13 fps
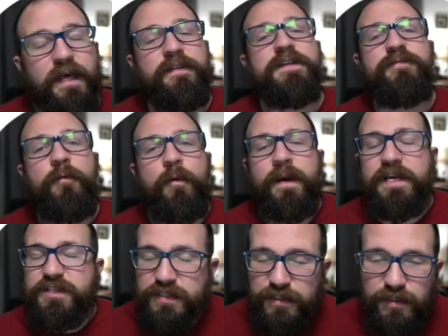Now, this
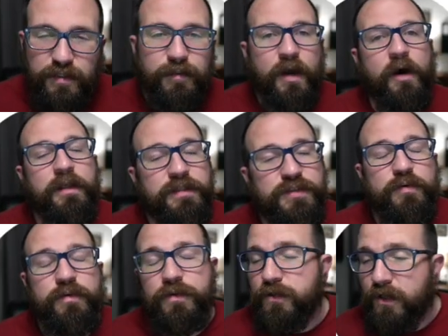formation, you can call it
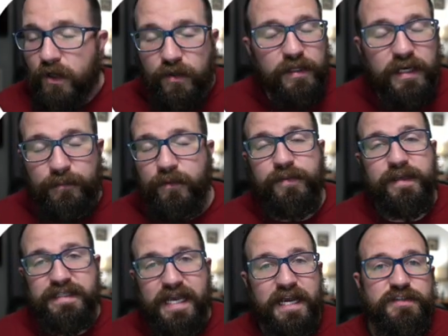a couple of
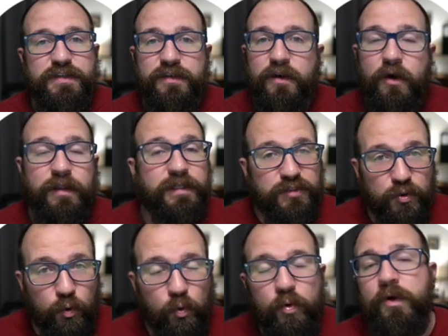things, actually. You can call it
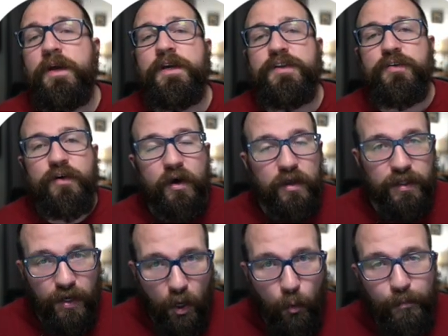dual, you can call
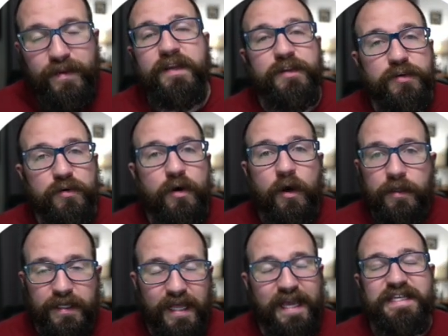it open, you can call
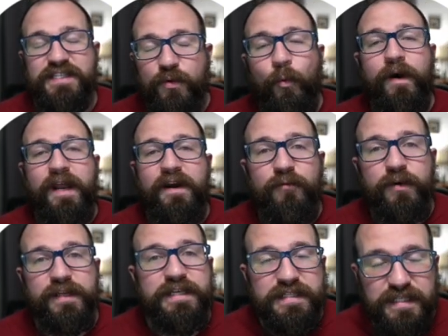it ace. Whatever it
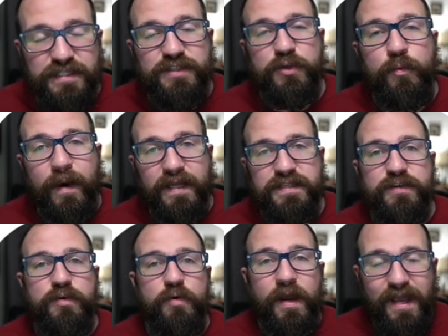is, it's
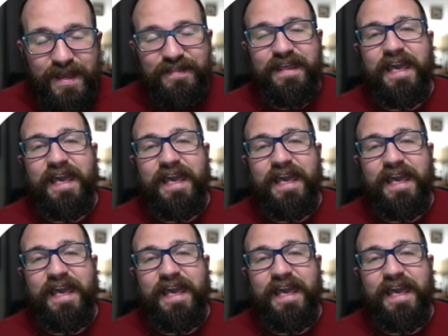2x2.